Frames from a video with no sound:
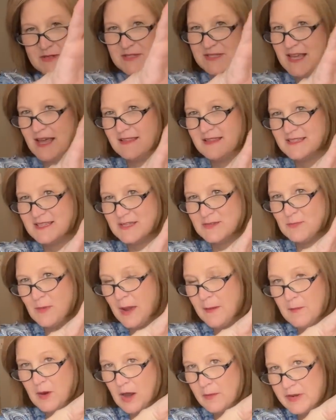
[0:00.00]
say, this is my
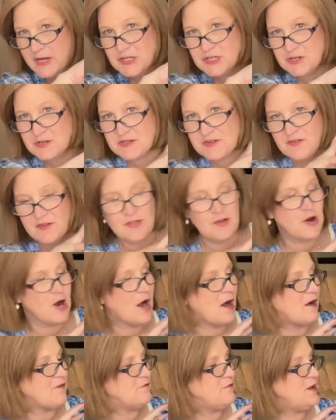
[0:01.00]
mommy juice for their
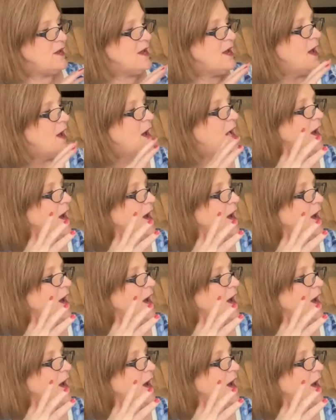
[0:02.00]
coffee?